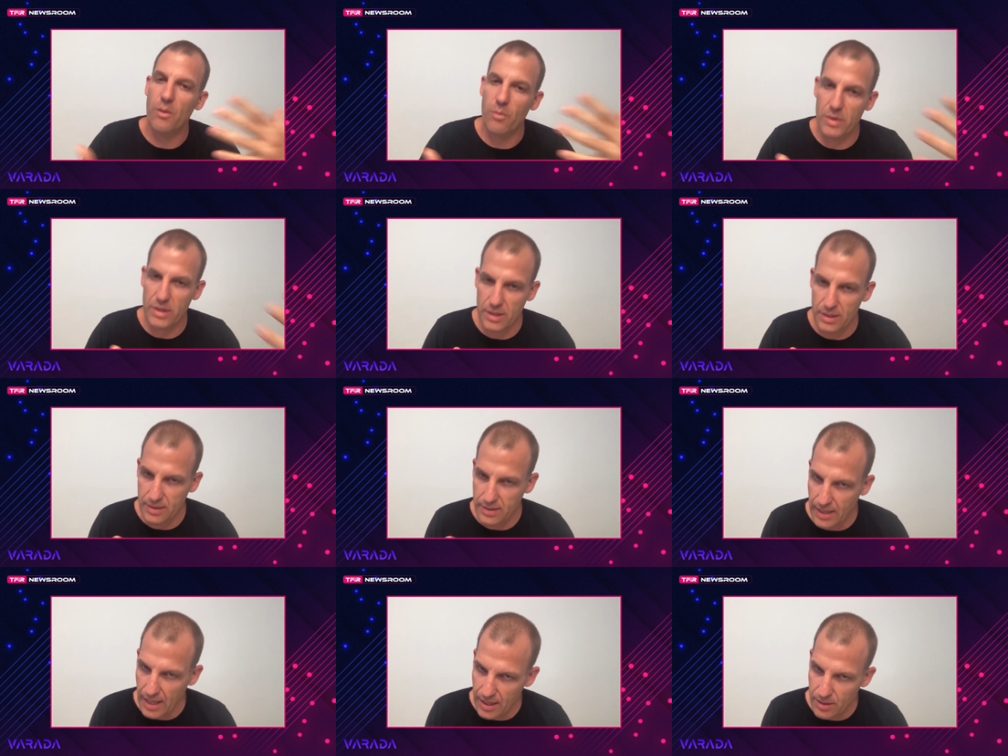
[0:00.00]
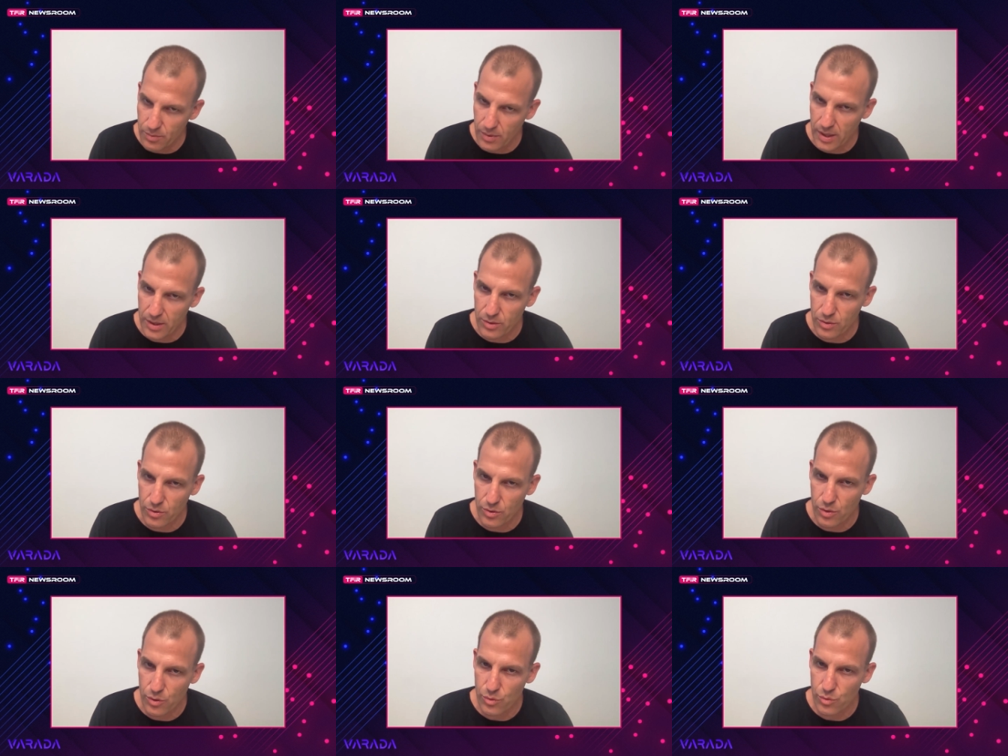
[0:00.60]
We decide
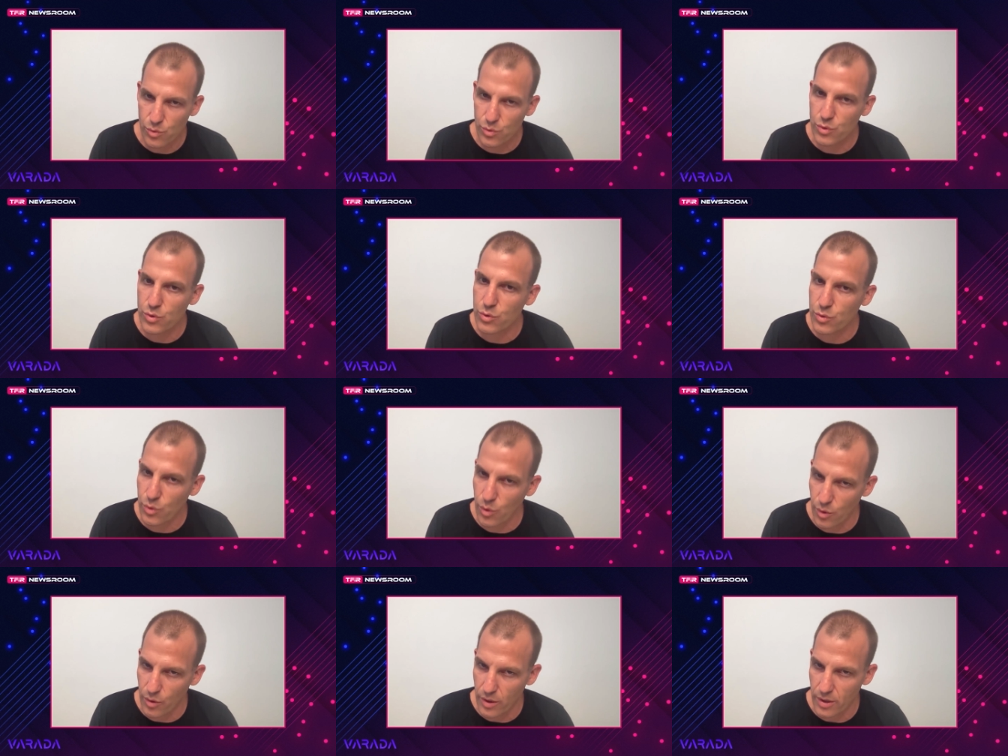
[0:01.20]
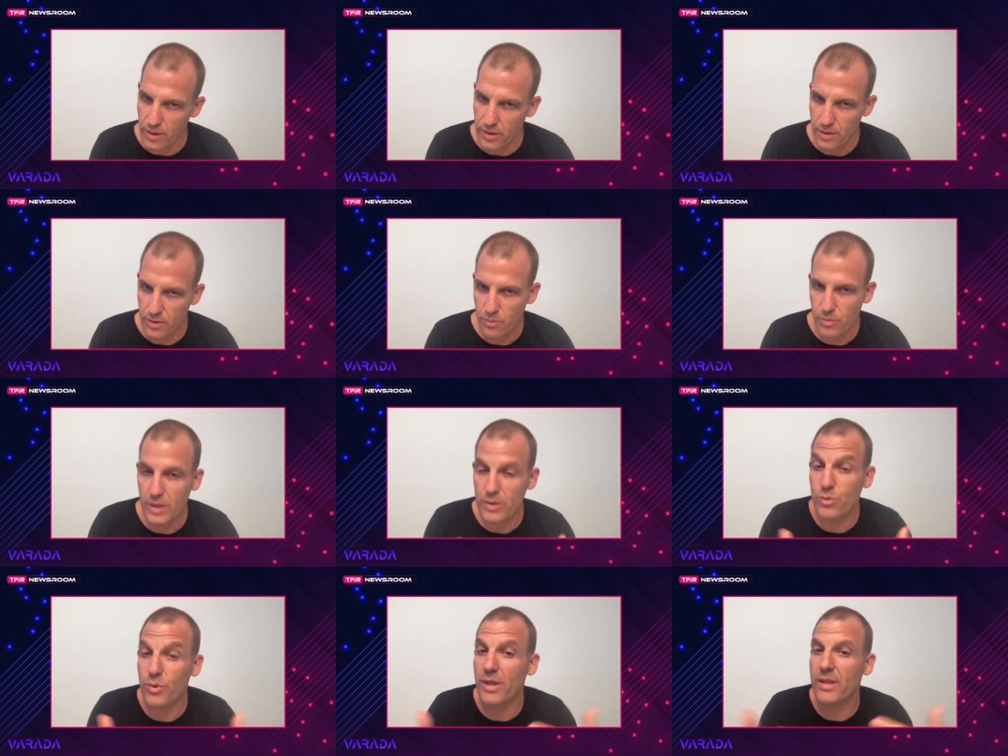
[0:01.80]
what to store
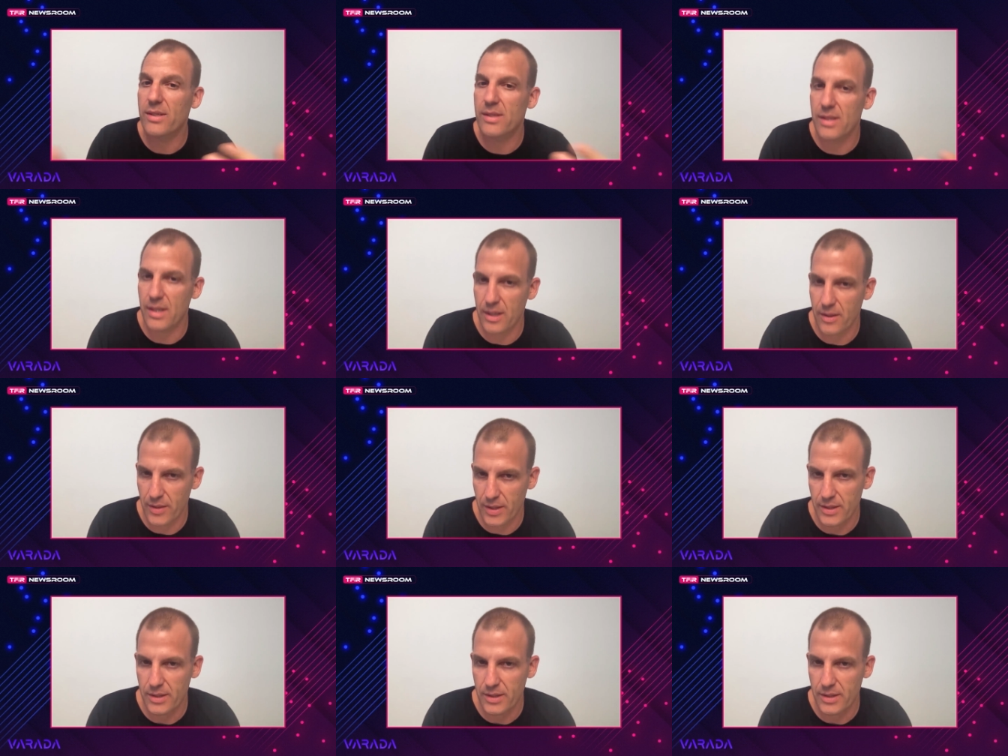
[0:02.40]
what to accelerate.